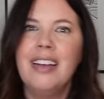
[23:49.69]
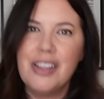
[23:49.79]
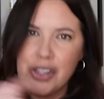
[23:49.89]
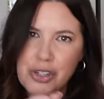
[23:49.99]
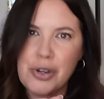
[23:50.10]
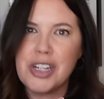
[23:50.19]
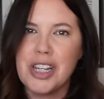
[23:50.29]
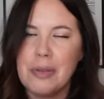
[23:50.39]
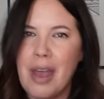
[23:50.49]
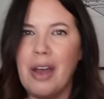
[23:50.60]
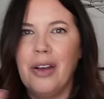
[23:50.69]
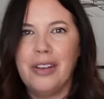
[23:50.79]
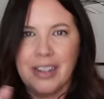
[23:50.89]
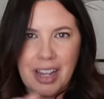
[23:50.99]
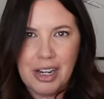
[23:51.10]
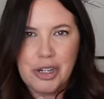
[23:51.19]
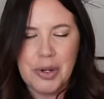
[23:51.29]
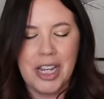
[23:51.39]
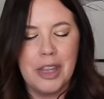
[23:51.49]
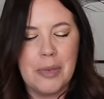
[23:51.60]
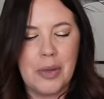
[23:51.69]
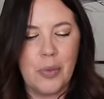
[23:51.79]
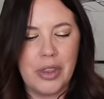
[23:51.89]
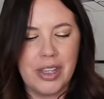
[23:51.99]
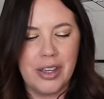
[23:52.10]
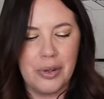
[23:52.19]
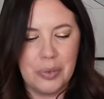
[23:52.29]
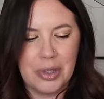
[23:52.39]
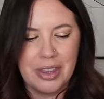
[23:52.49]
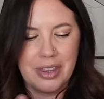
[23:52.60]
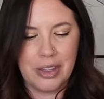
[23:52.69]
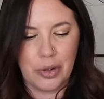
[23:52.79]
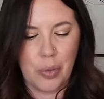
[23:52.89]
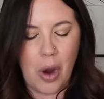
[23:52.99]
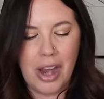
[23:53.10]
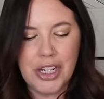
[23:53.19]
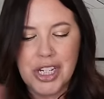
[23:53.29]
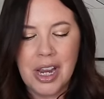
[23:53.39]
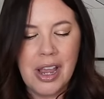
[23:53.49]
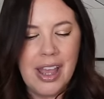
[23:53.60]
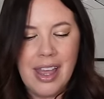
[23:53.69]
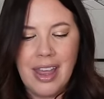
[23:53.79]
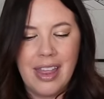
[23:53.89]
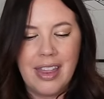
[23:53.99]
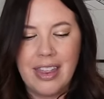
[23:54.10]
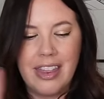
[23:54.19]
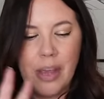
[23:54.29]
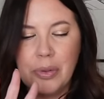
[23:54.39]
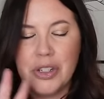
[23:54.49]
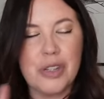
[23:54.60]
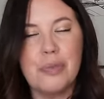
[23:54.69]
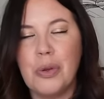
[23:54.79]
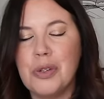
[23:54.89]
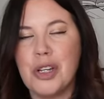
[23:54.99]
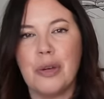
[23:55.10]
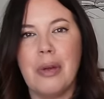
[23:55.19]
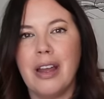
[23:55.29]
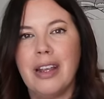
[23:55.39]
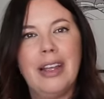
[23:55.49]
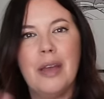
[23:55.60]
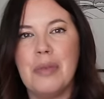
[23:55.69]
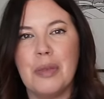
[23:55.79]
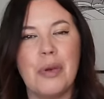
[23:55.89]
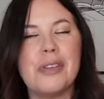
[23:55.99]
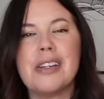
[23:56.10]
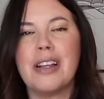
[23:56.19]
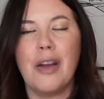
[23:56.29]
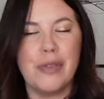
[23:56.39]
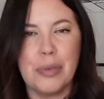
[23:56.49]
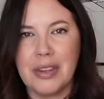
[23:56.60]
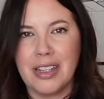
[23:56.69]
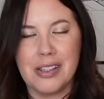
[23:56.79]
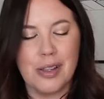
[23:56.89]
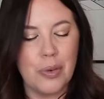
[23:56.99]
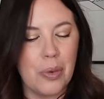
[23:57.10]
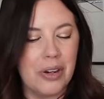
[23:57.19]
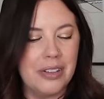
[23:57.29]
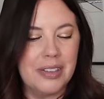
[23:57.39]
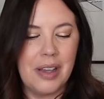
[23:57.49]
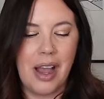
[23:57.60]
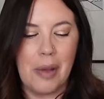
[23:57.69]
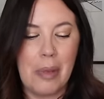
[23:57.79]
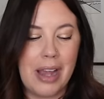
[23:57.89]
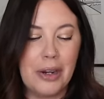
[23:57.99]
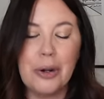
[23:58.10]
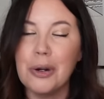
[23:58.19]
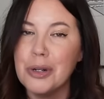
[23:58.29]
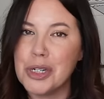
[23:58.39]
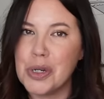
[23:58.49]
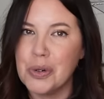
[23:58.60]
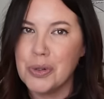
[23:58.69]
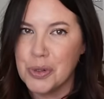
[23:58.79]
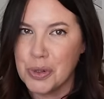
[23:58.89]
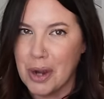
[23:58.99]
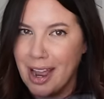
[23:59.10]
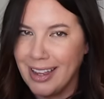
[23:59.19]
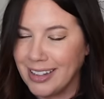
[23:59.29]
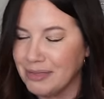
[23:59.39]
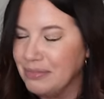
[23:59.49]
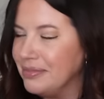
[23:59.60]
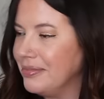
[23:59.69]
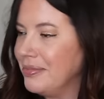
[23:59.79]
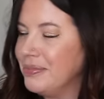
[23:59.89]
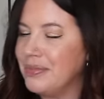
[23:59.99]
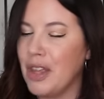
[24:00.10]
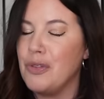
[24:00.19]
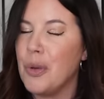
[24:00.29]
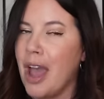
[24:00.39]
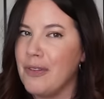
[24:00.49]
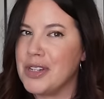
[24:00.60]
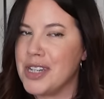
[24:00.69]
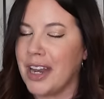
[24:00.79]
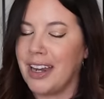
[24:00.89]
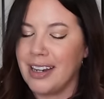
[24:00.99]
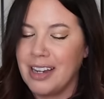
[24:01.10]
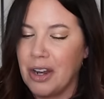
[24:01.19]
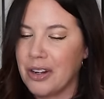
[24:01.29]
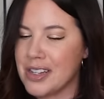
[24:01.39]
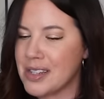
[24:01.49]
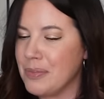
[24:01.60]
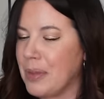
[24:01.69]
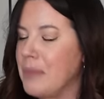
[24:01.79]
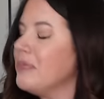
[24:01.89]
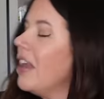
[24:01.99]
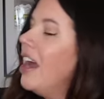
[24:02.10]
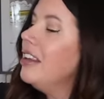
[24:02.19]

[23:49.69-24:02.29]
stretching them out and kind of shrinking them in with the with your wash, they will just mold to your body and be the most comfortable things in the world. Um, I urge you to try if you haven't done it in years. But I